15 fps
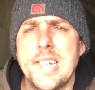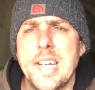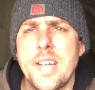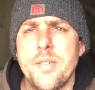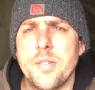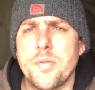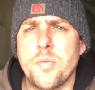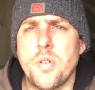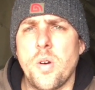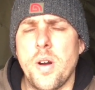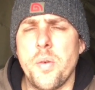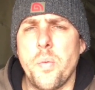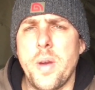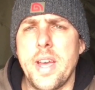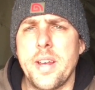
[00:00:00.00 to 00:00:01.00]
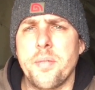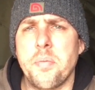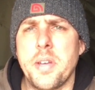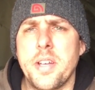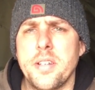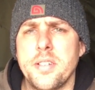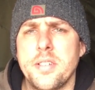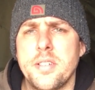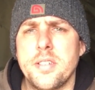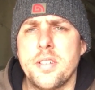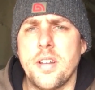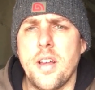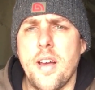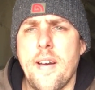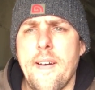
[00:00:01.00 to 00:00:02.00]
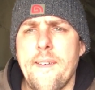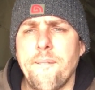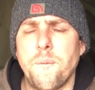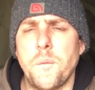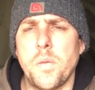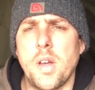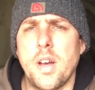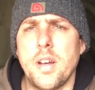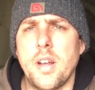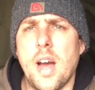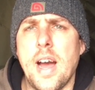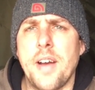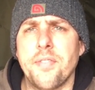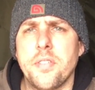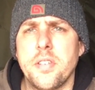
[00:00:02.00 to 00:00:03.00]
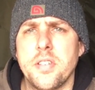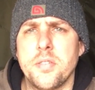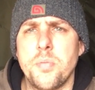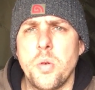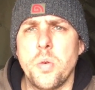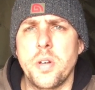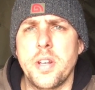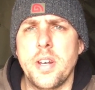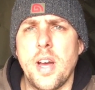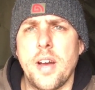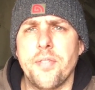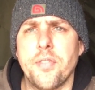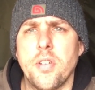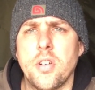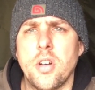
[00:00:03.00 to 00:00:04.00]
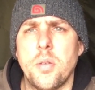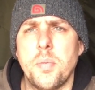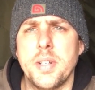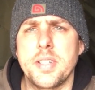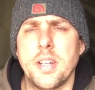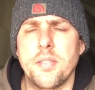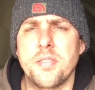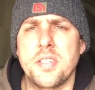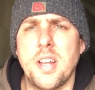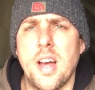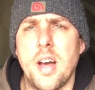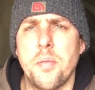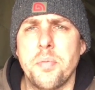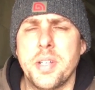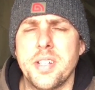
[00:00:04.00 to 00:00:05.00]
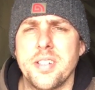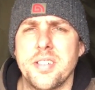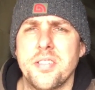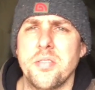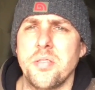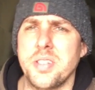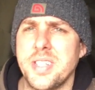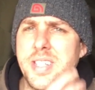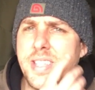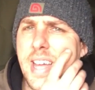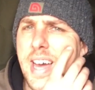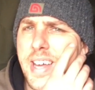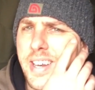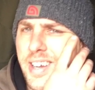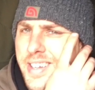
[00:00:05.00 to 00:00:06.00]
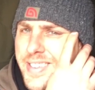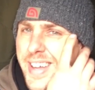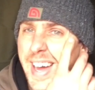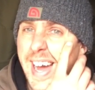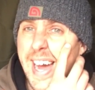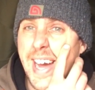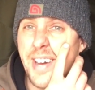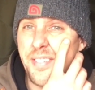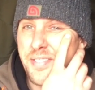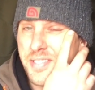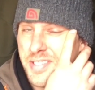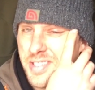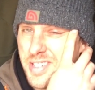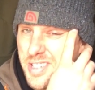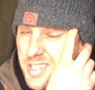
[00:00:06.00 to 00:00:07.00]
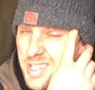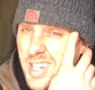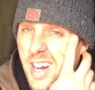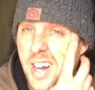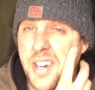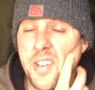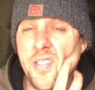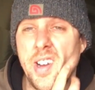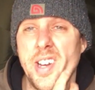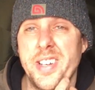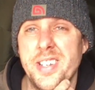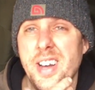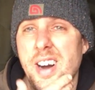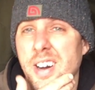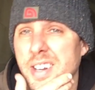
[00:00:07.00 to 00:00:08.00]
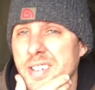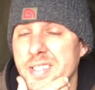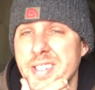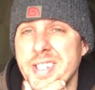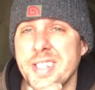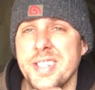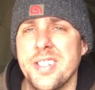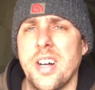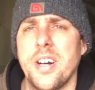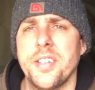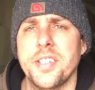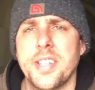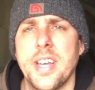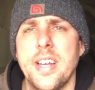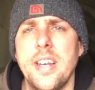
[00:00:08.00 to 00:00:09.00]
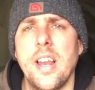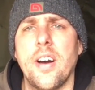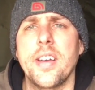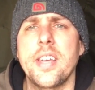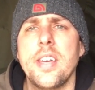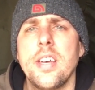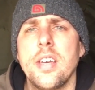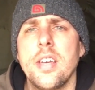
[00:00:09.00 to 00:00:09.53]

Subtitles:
it was quite weird because after this morning, after I got myself set up, because I sort of did that like in the half kind of like dark, it was just starting to get light.